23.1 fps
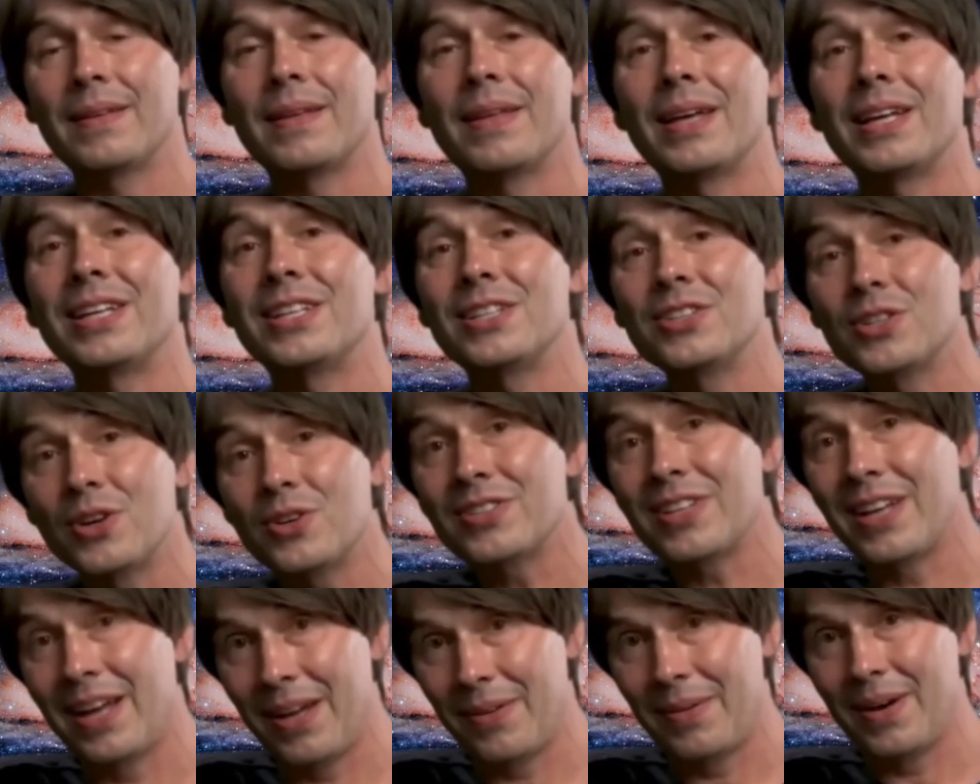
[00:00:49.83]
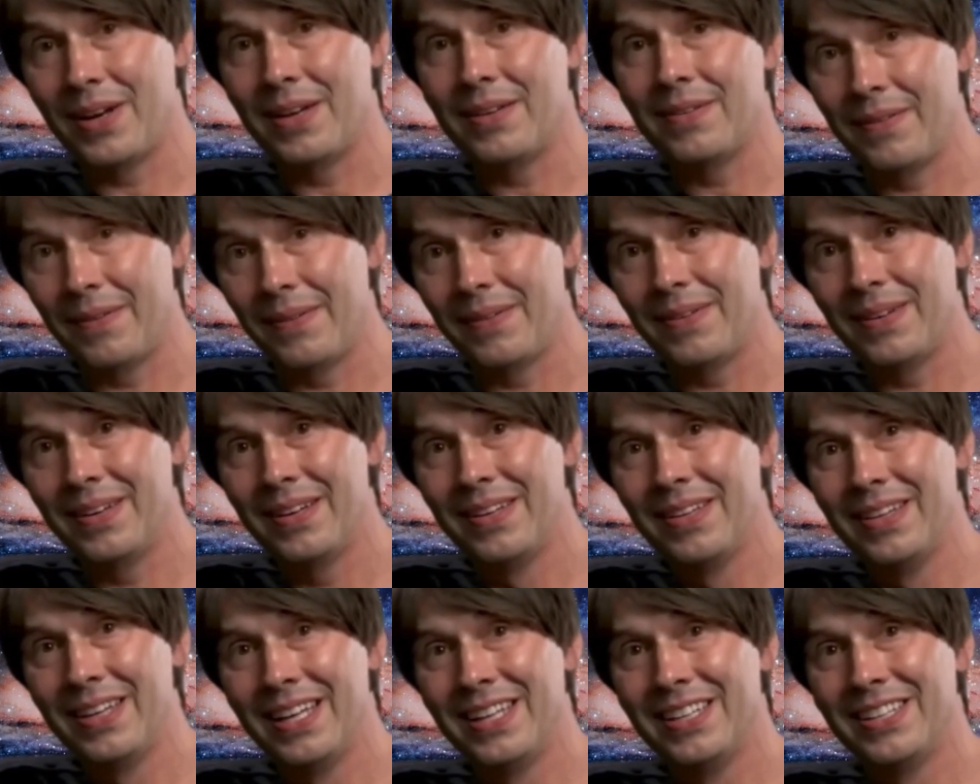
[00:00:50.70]
This is not cinema.
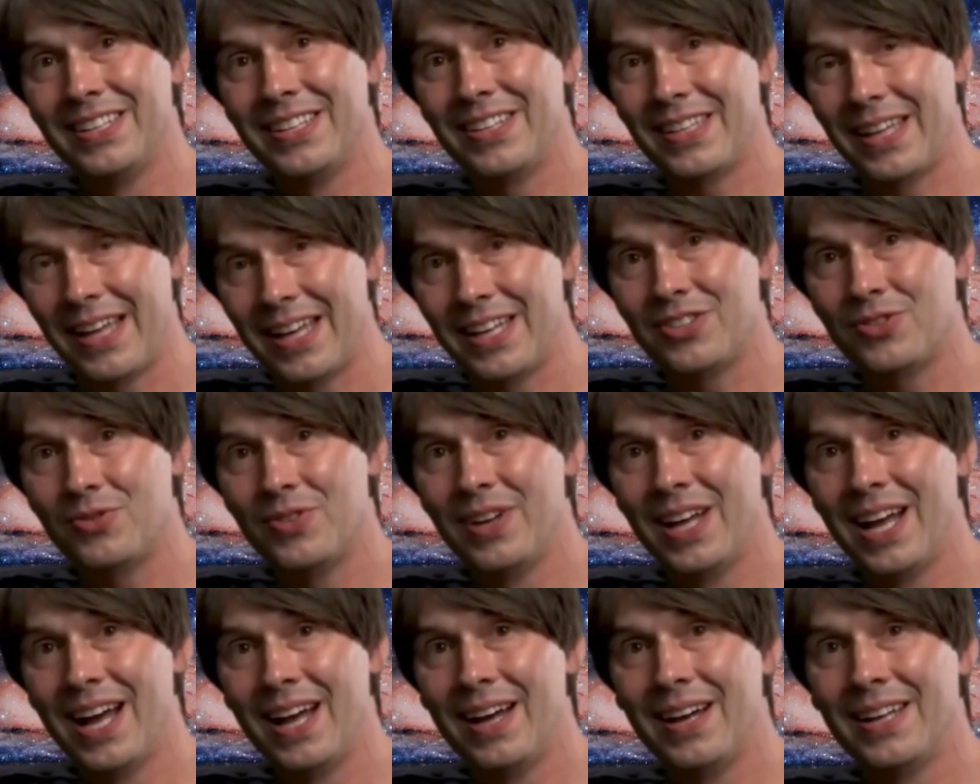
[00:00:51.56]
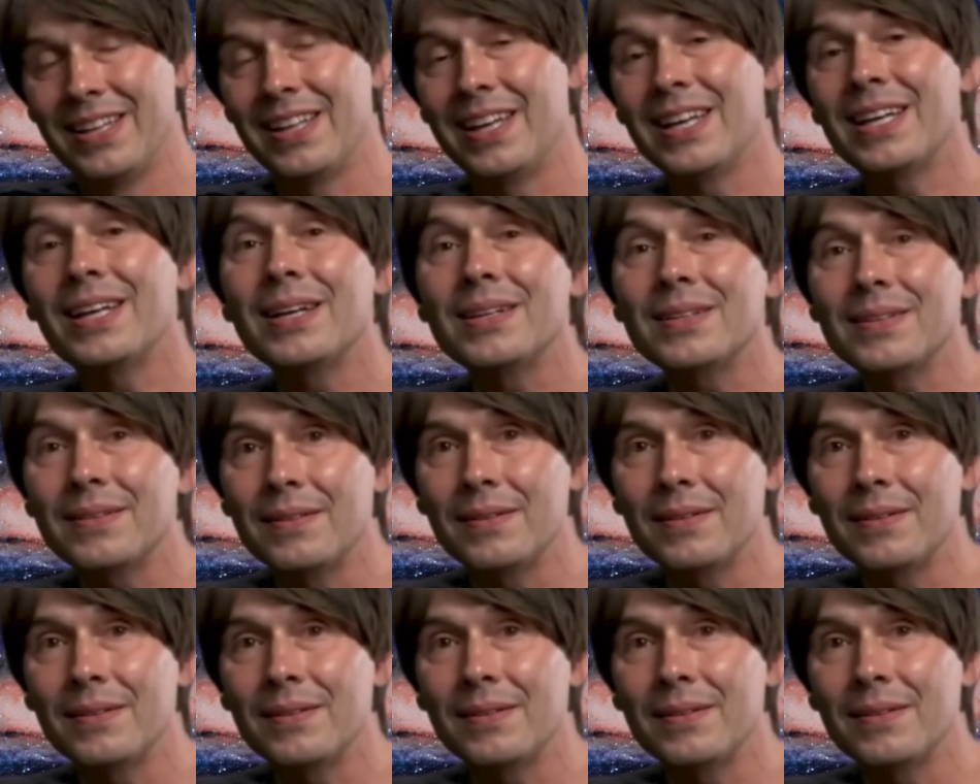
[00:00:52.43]
This is reality.